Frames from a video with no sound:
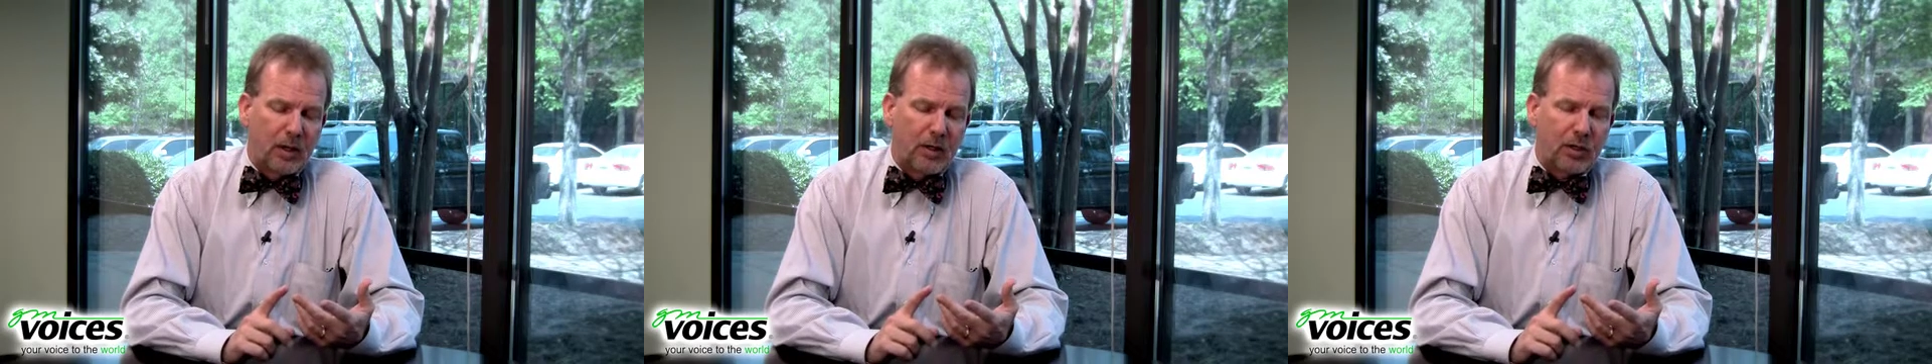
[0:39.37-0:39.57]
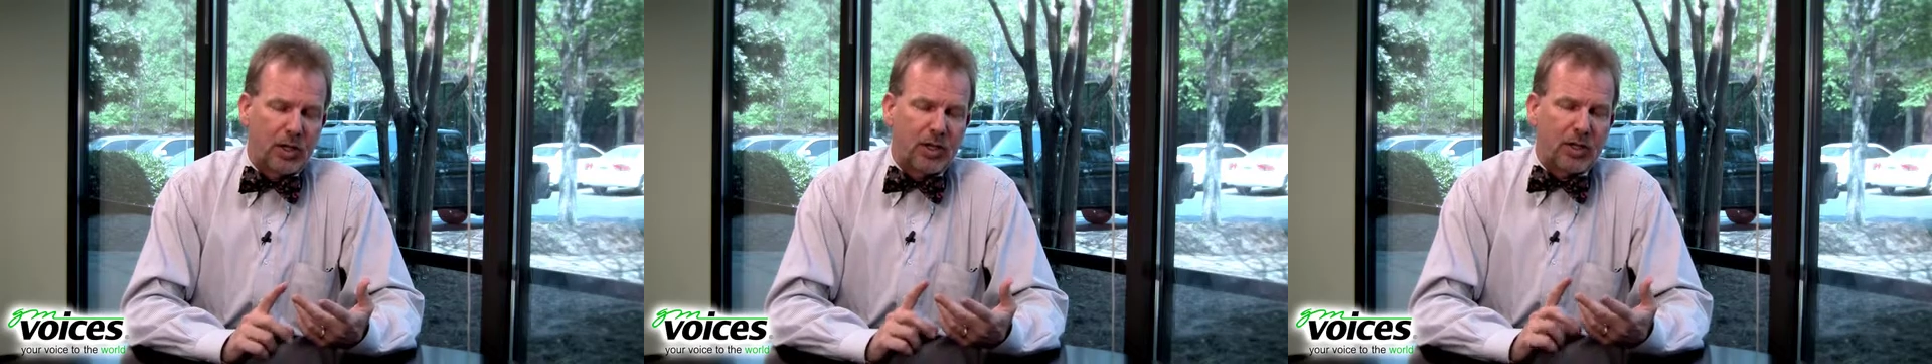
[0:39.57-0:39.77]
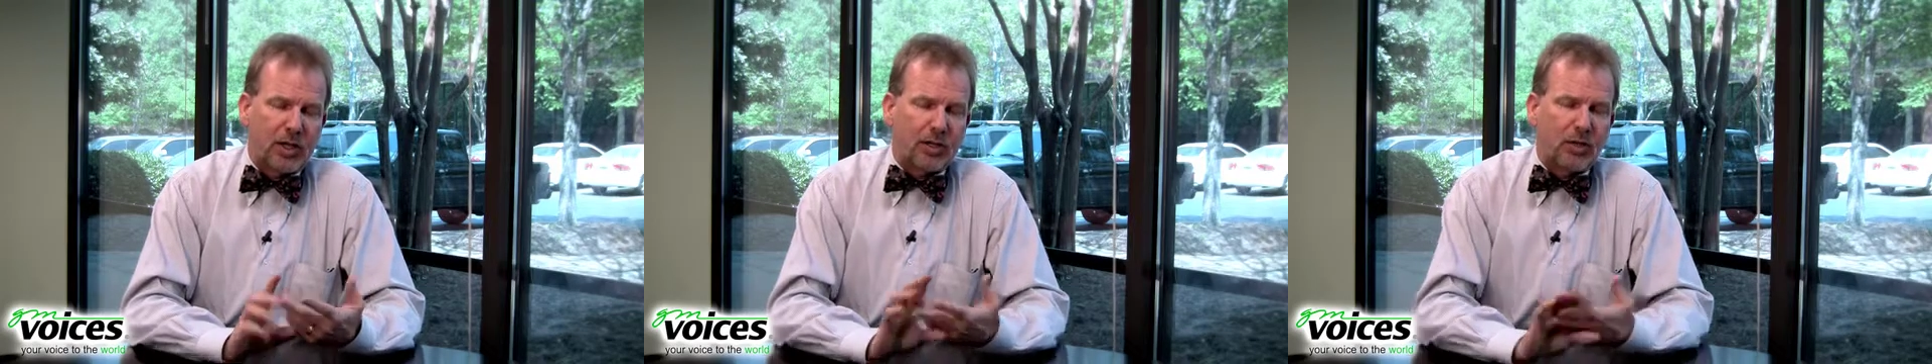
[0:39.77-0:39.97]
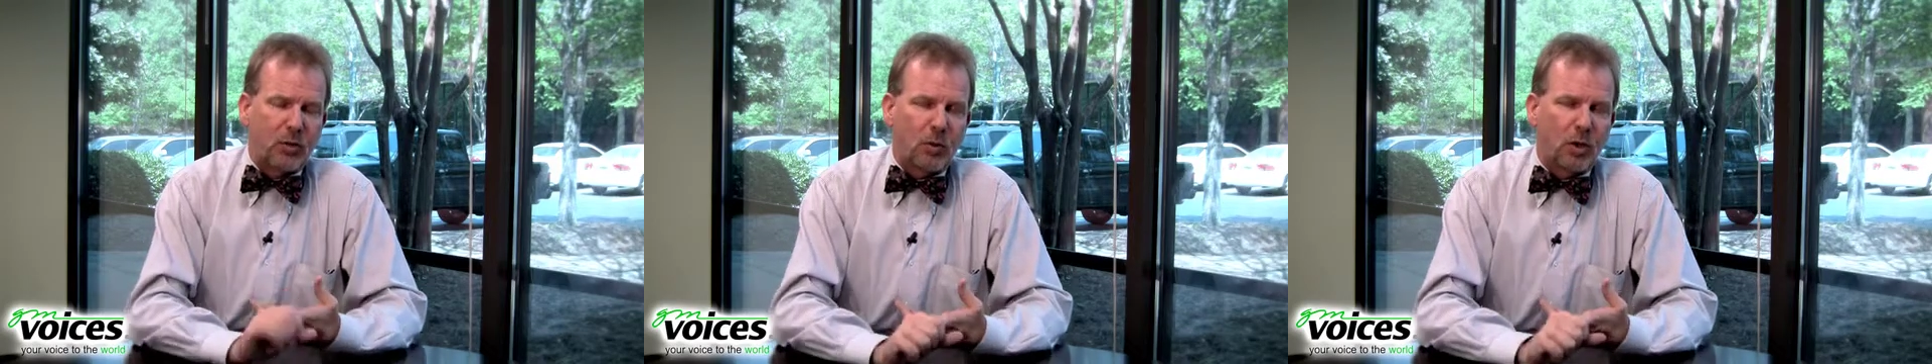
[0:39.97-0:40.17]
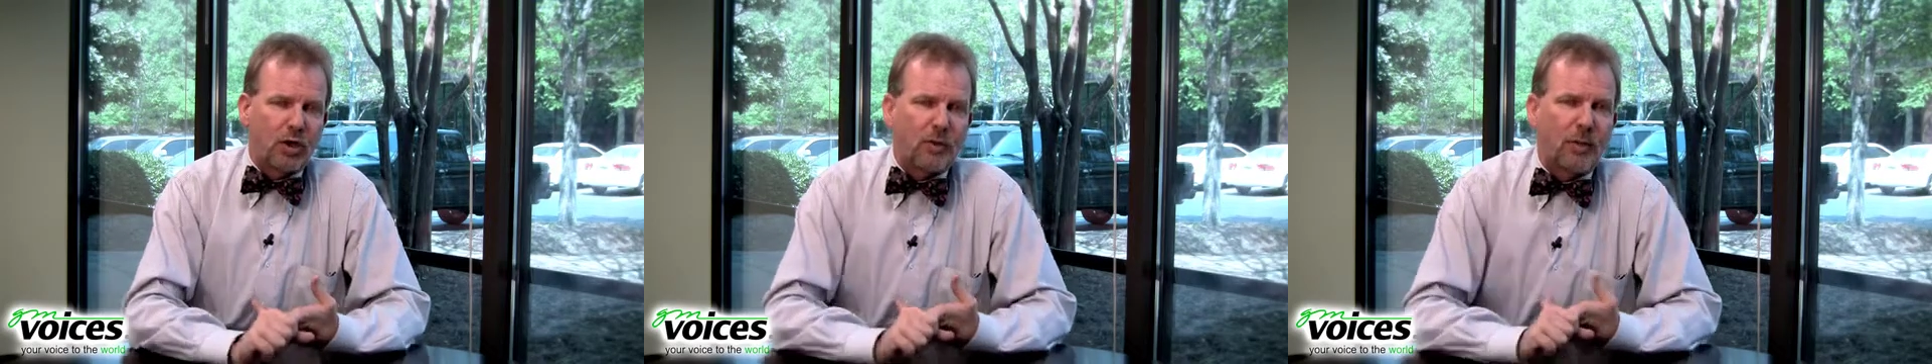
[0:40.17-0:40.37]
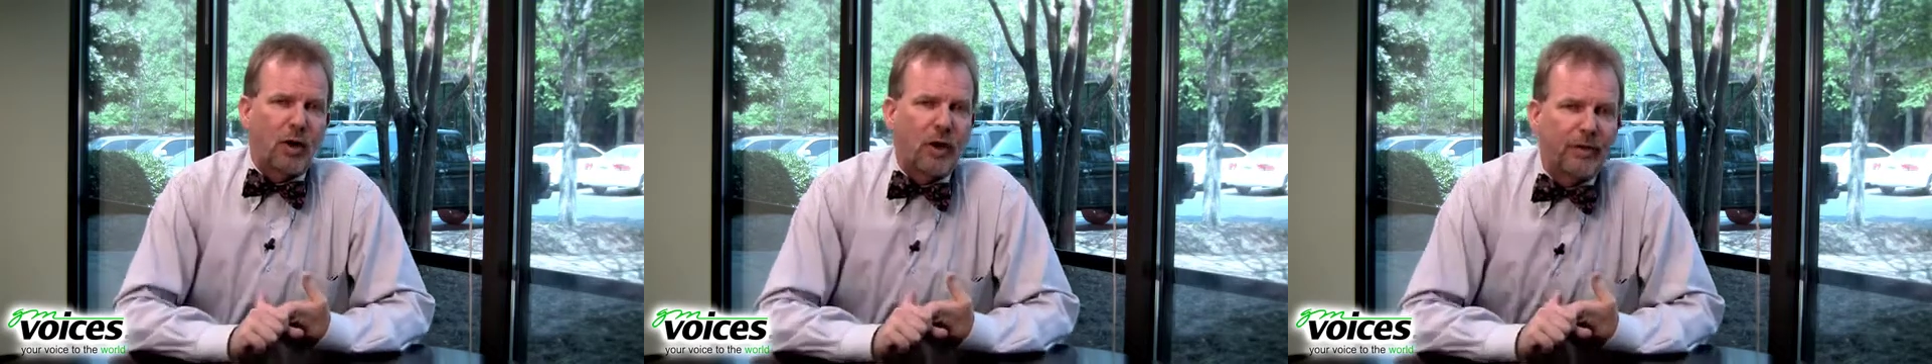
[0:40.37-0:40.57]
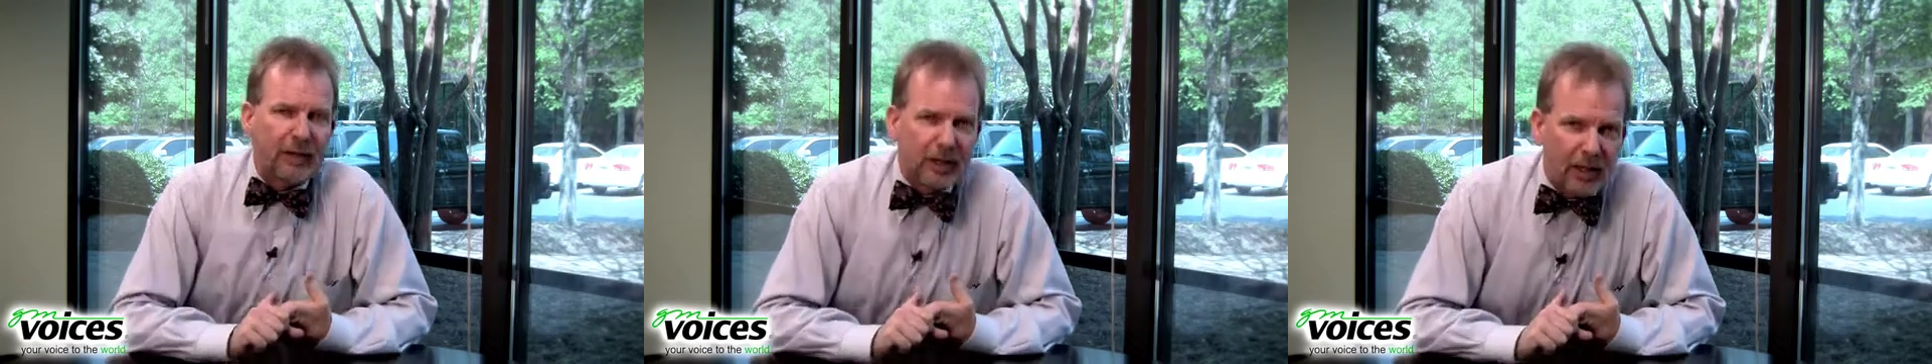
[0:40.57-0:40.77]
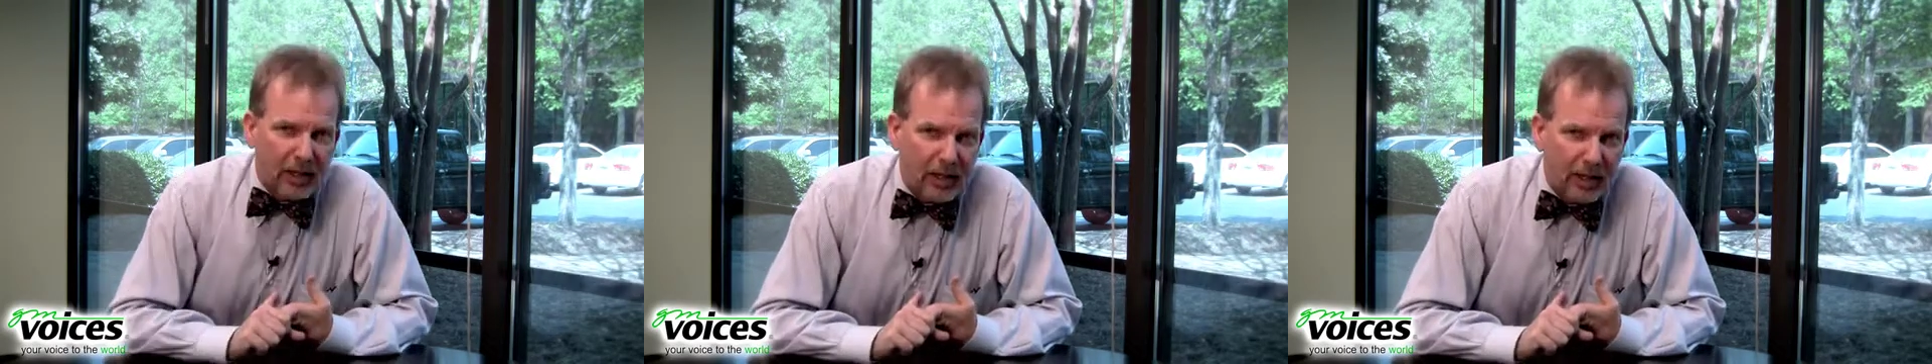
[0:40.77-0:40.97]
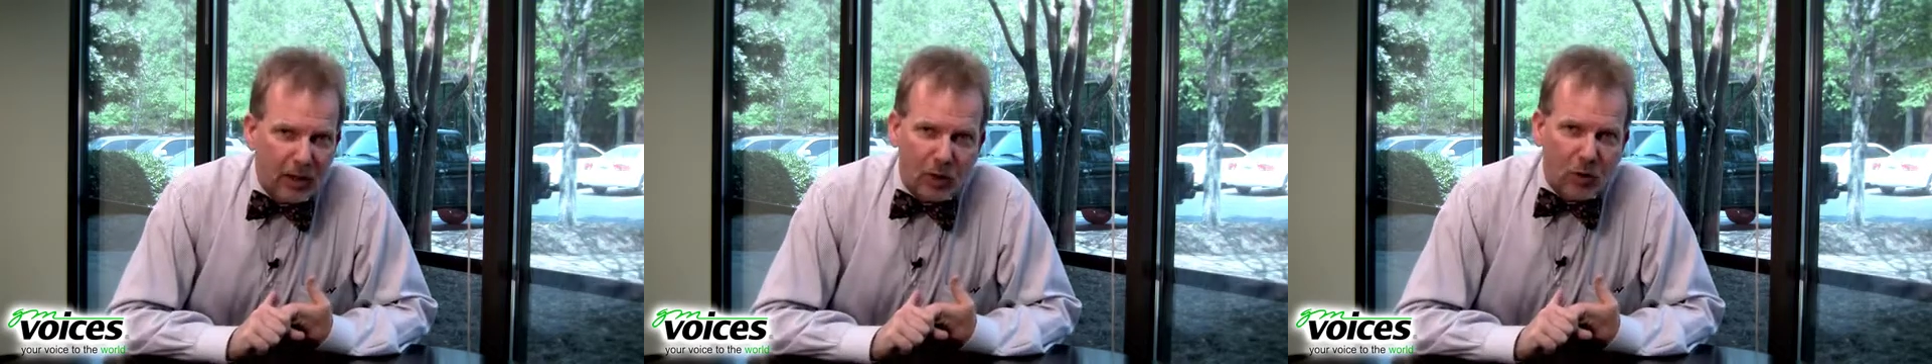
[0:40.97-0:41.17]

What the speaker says: She says the words perfectly,